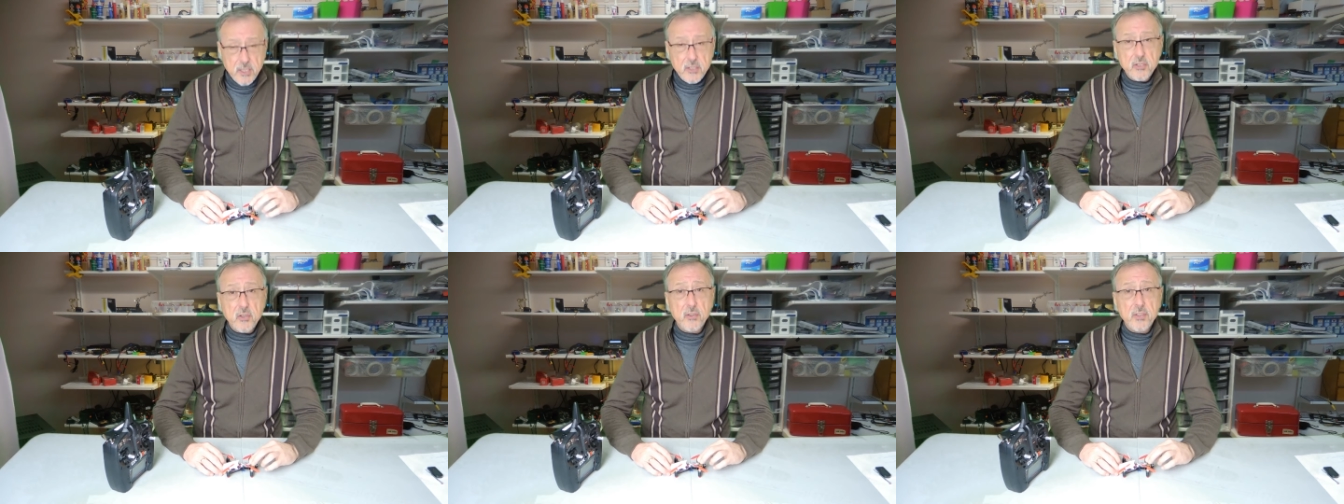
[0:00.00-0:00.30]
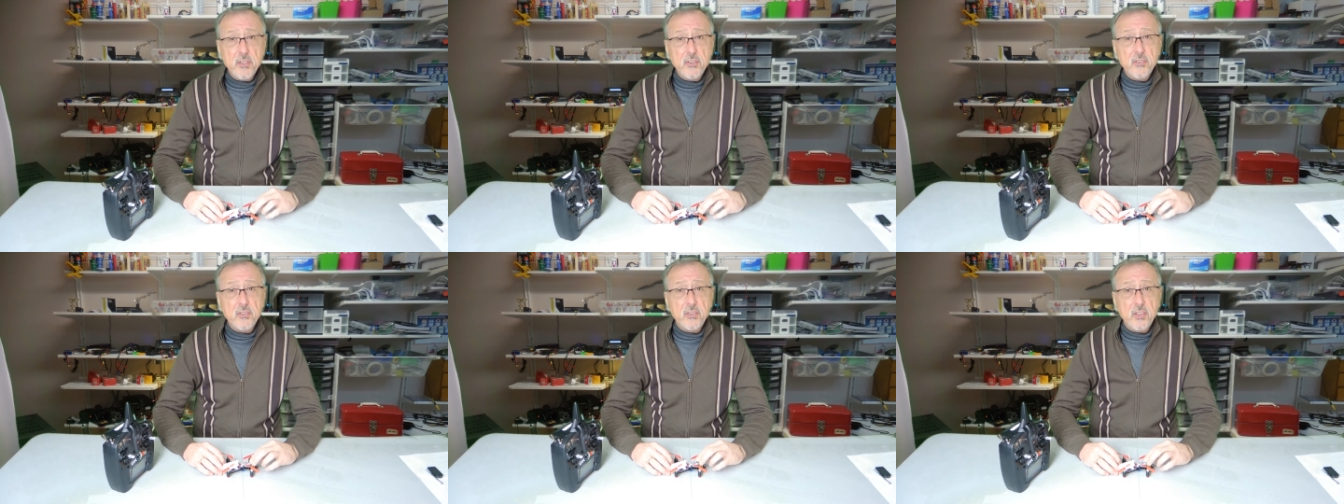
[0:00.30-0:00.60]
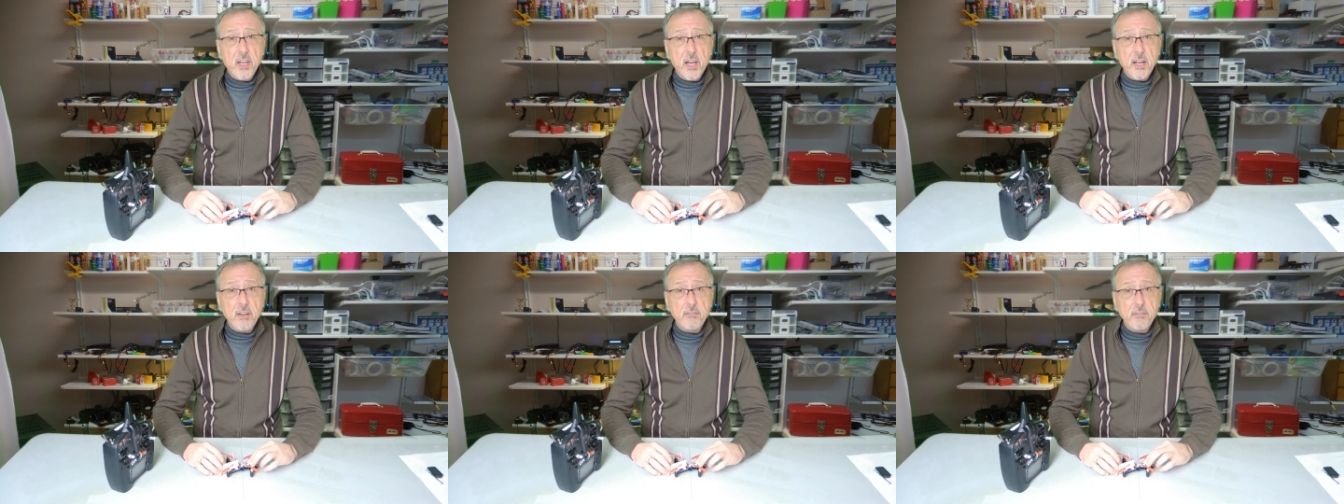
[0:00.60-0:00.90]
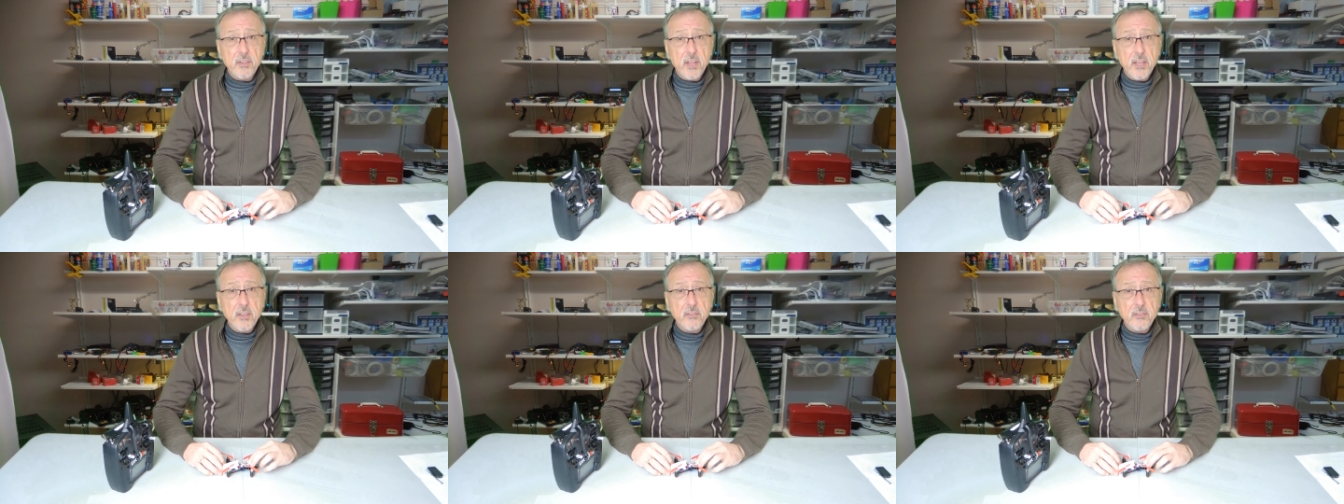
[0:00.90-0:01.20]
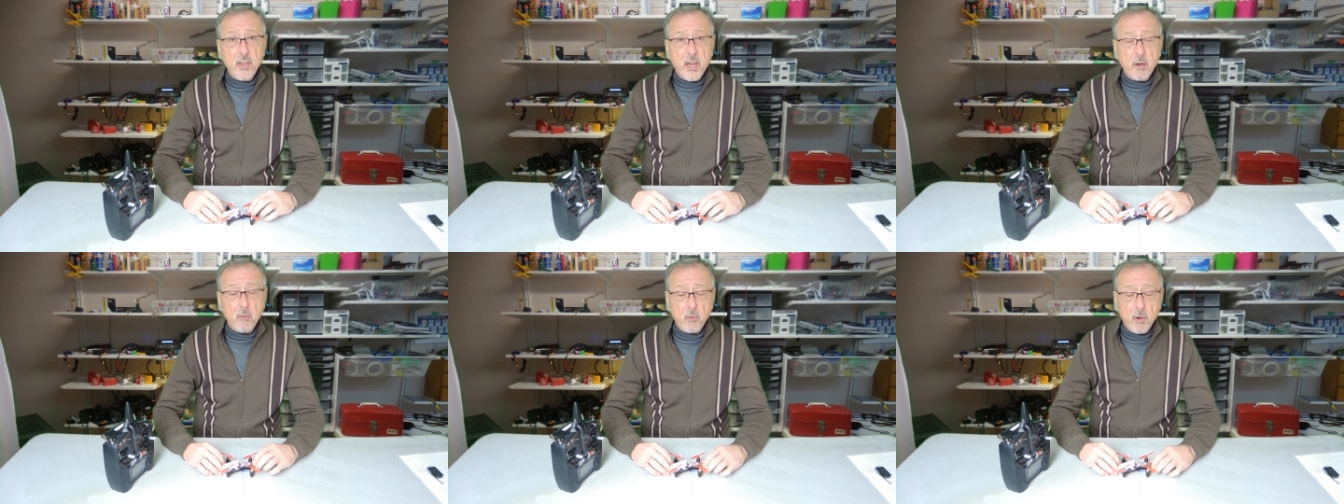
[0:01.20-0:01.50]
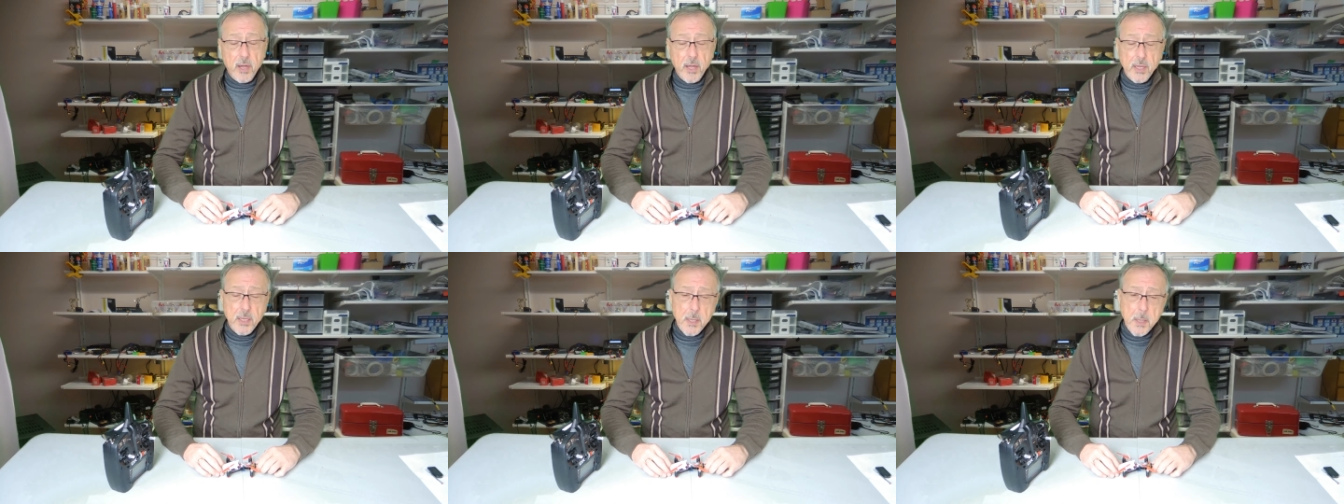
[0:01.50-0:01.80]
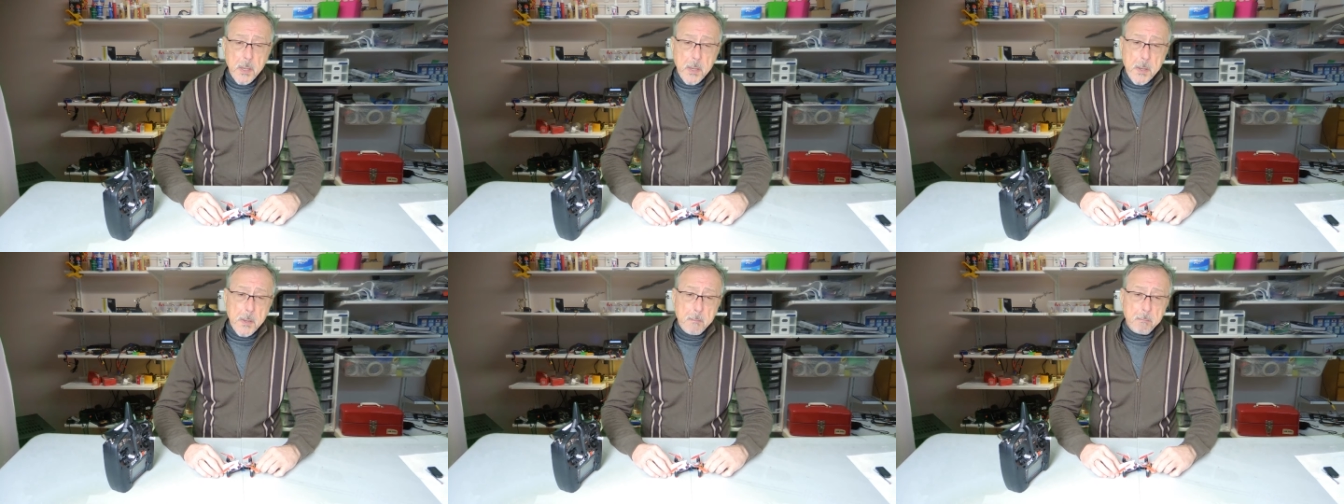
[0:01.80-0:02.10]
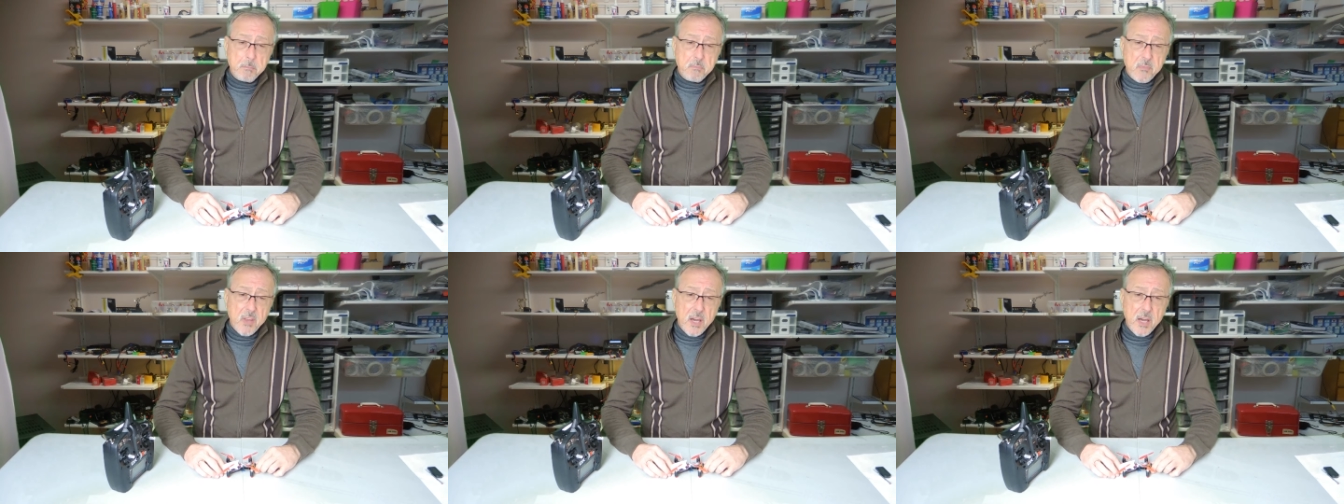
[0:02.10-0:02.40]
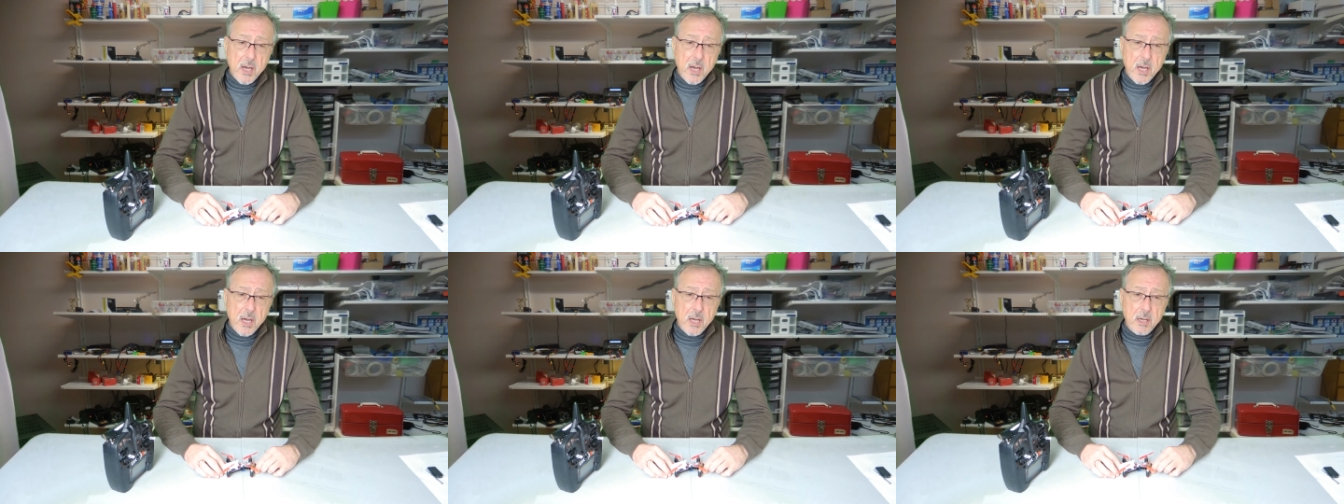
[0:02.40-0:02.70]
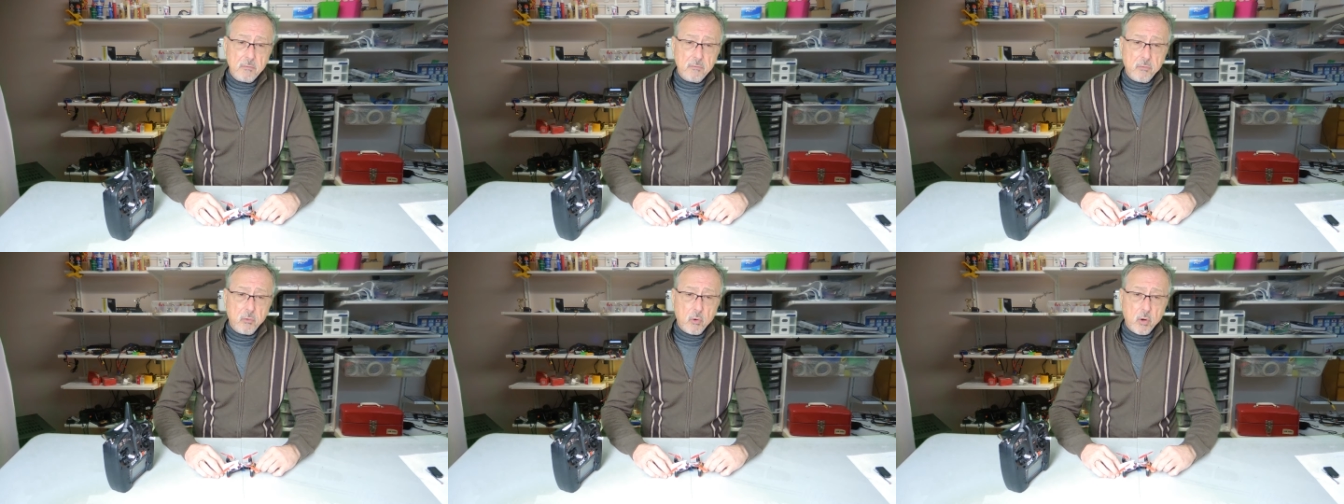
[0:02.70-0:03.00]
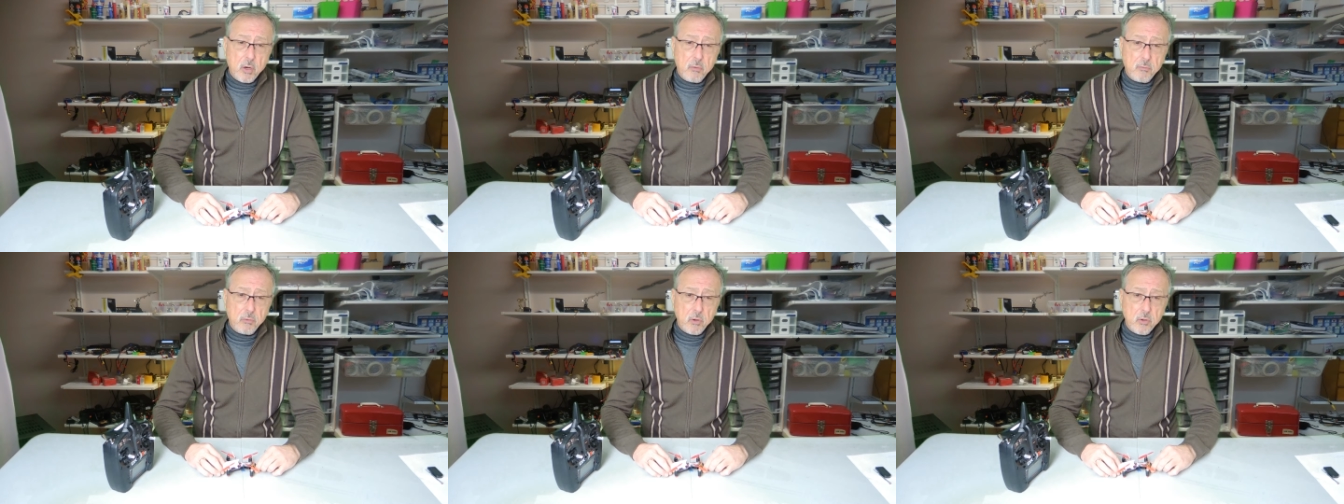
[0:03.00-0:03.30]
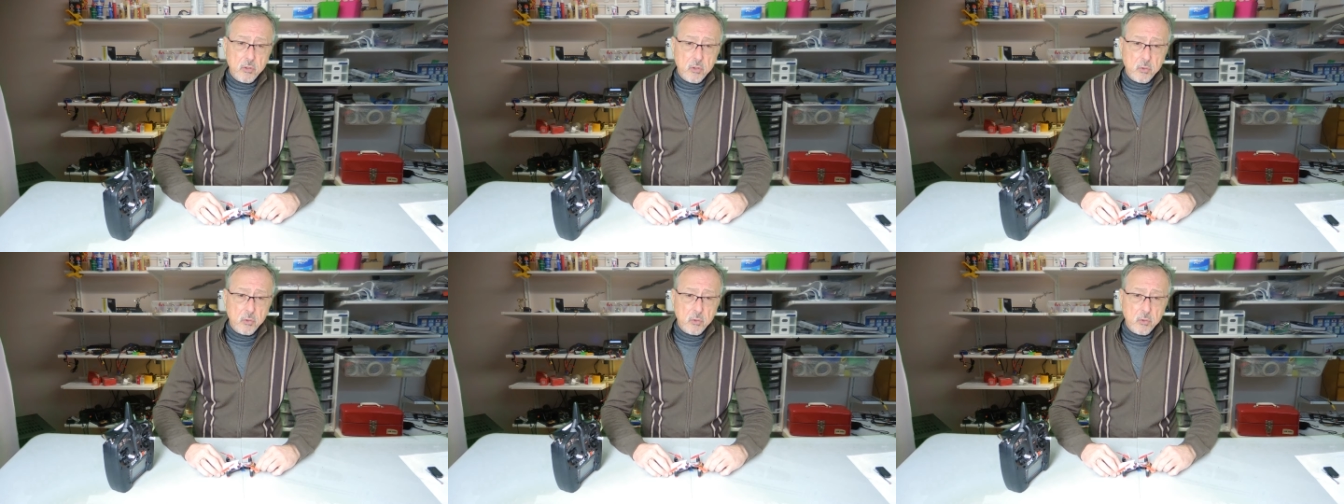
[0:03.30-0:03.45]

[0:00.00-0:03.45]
So this is kind of nice that way for